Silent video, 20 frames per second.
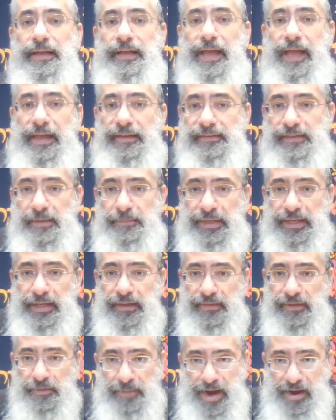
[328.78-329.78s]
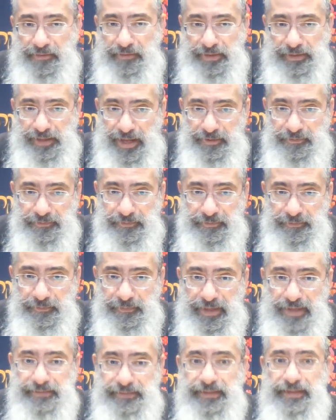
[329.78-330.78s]
as they begin their married life.
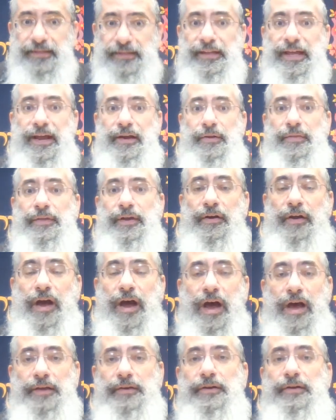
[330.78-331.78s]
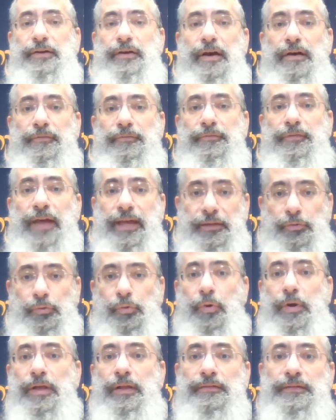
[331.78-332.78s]
They declare their honor of and
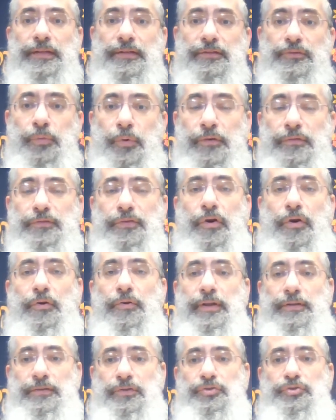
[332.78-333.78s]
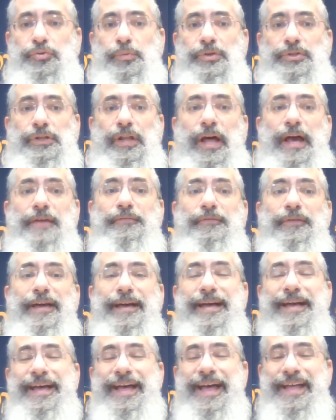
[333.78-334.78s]
loyalty toward Torah and to Jewish life,
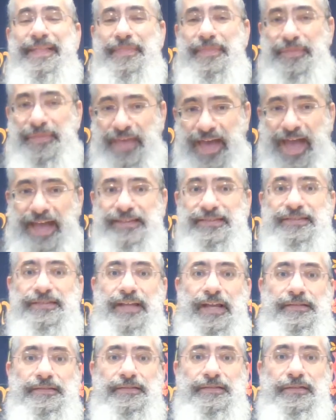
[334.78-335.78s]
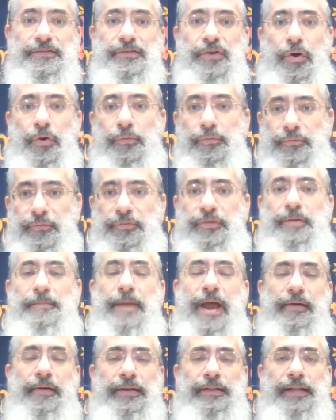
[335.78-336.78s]
and that sets the tone for their
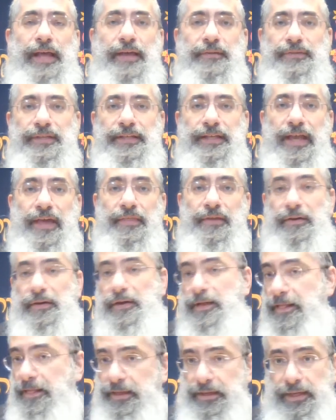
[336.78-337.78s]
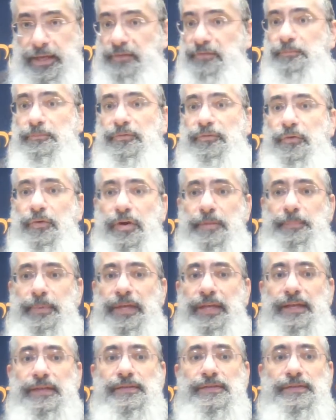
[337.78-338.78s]
married life together even before it
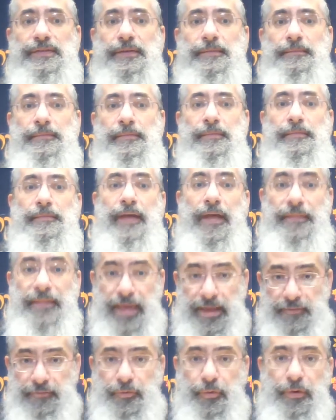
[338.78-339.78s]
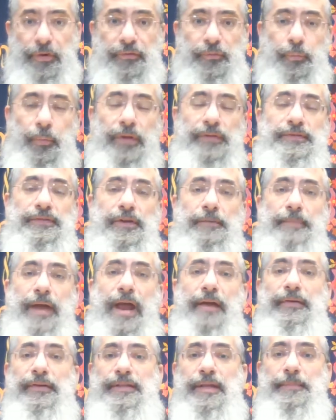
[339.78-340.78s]
begins. And then, of course, once they're
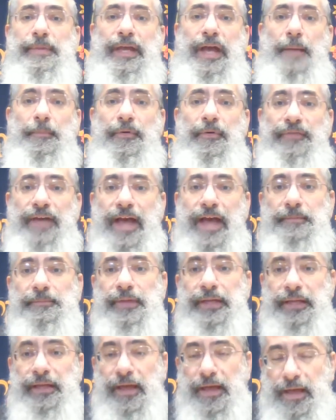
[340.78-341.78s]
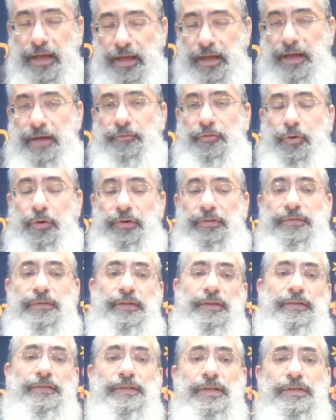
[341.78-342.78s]
married, they become a family. Of course, the
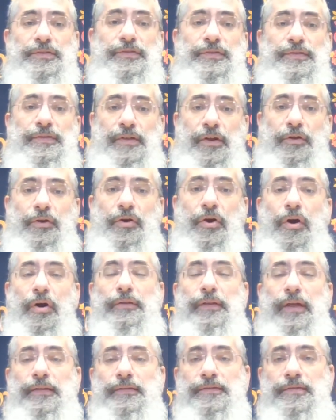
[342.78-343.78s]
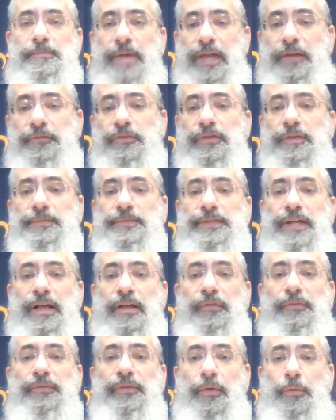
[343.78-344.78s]
decisions that they're called on to make for
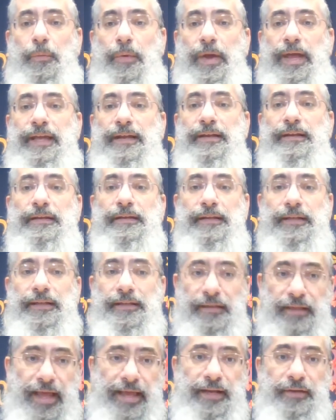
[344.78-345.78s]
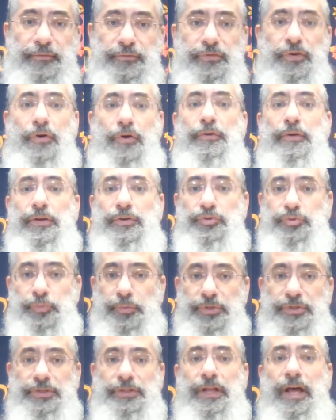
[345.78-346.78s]
themselves are weighed in light of Torah and
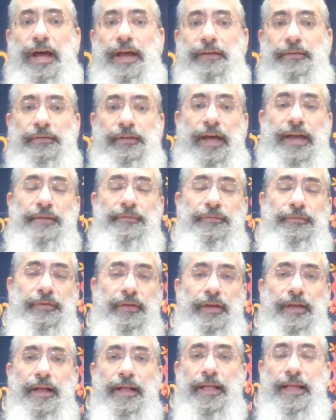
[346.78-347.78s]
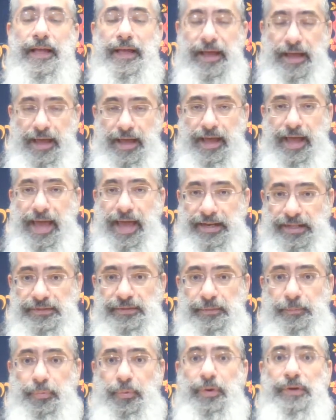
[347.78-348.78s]
Jewish li life uh, and
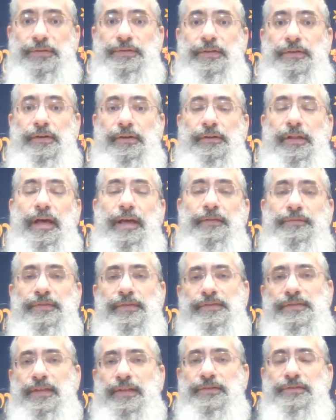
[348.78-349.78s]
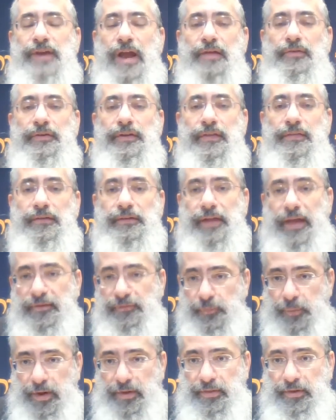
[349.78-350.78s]
its importance in their lives, its centrality in their
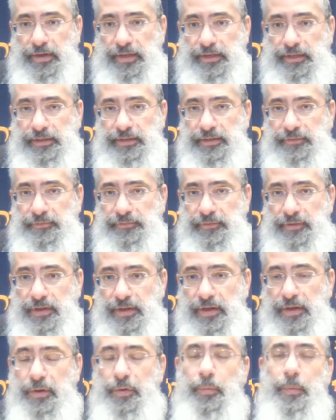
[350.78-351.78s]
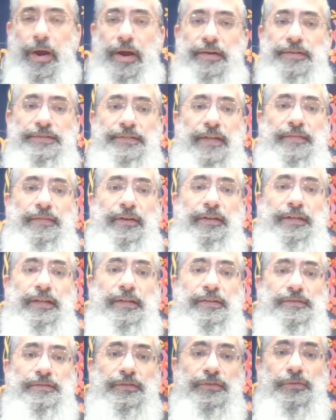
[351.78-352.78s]
lives, where they're going to live, where to send their
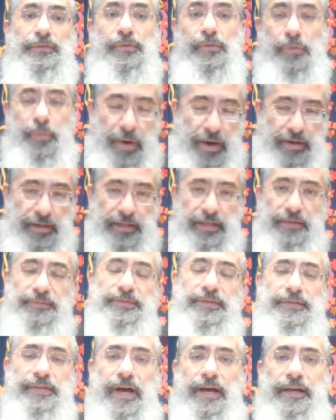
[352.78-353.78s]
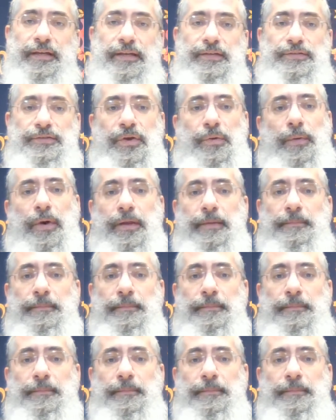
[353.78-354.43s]
kids to school, where to give tzedakah, and so on.